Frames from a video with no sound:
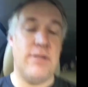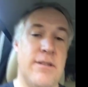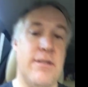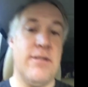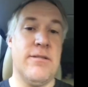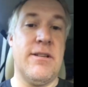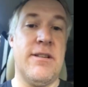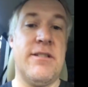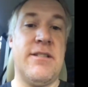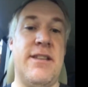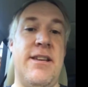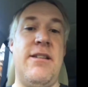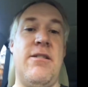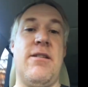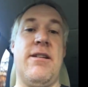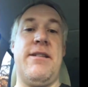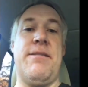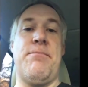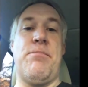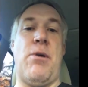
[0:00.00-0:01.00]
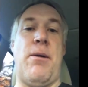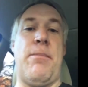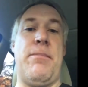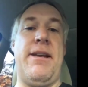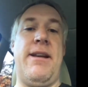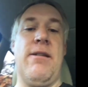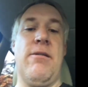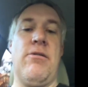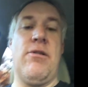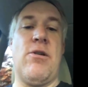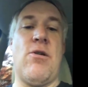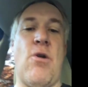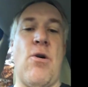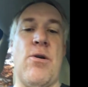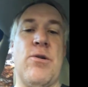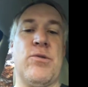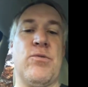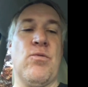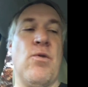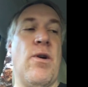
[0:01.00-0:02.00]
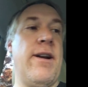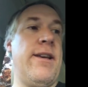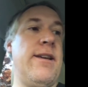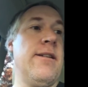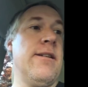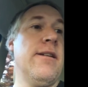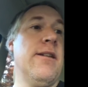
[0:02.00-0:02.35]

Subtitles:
As you can see, you can probably hear the car is running.